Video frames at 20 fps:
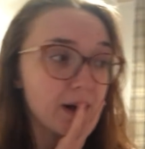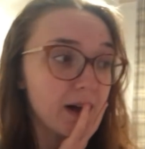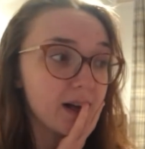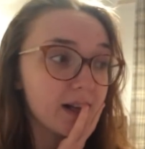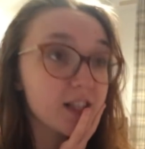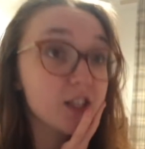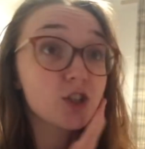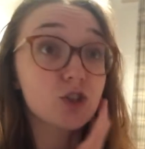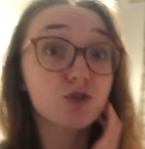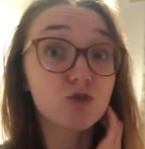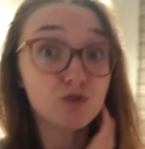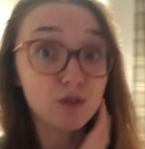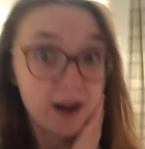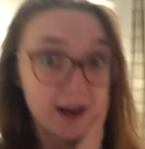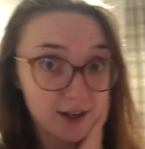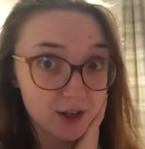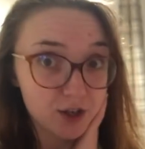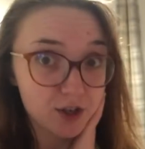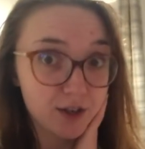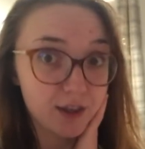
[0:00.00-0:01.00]
I
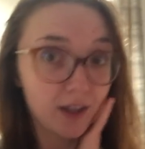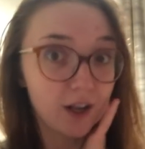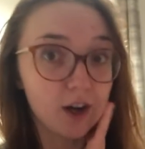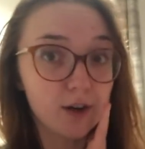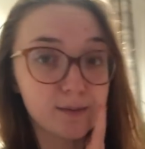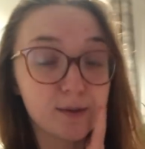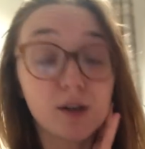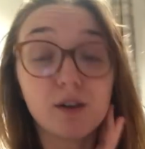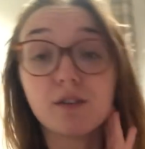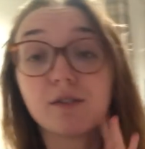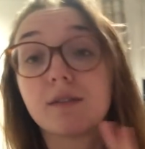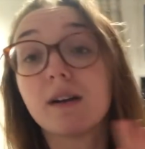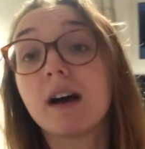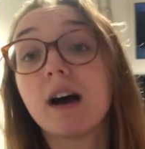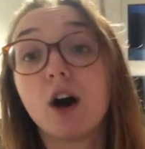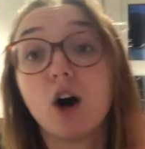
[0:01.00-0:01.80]
stretched the armhole,